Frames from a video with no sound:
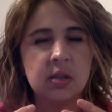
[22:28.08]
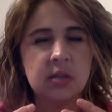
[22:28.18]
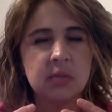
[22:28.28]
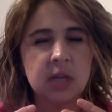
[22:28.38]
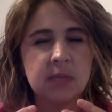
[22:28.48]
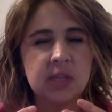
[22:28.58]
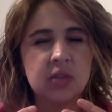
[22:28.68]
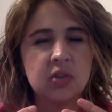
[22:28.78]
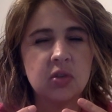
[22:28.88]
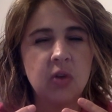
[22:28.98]
Sometimes
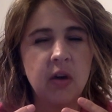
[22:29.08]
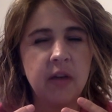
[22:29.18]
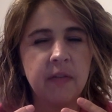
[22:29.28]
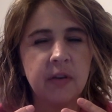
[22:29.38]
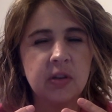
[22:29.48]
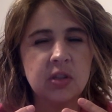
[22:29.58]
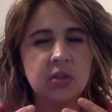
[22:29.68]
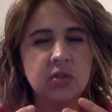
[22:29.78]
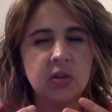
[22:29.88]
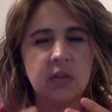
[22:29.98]
it's slow at first, and
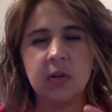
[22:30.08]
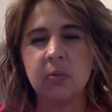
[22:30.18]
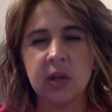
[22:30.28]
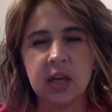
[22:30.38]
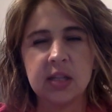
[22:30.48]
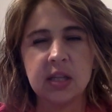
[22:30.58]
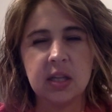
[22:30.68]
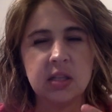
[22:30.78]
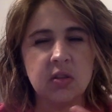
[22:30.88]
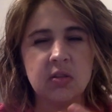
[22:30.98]
you don't even realize it
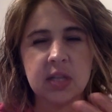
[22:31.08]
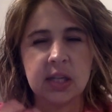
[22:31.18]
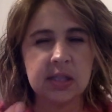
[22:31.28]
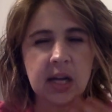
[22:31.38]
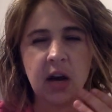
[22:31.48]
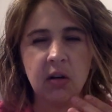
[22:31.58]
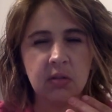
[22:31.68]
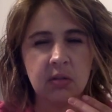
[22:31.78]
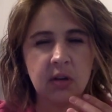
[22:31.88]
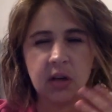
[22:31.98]
until you test out,